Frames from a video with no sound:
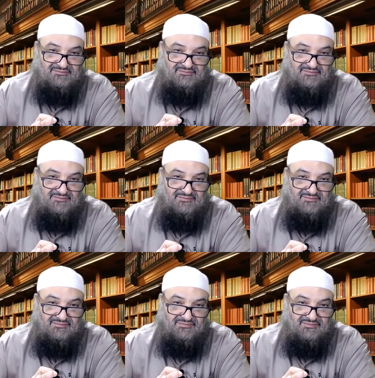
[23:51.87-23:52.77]

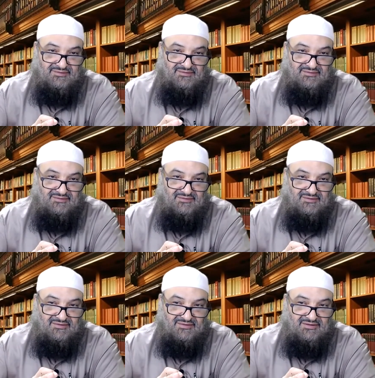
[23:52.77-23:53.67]
Nothing is said.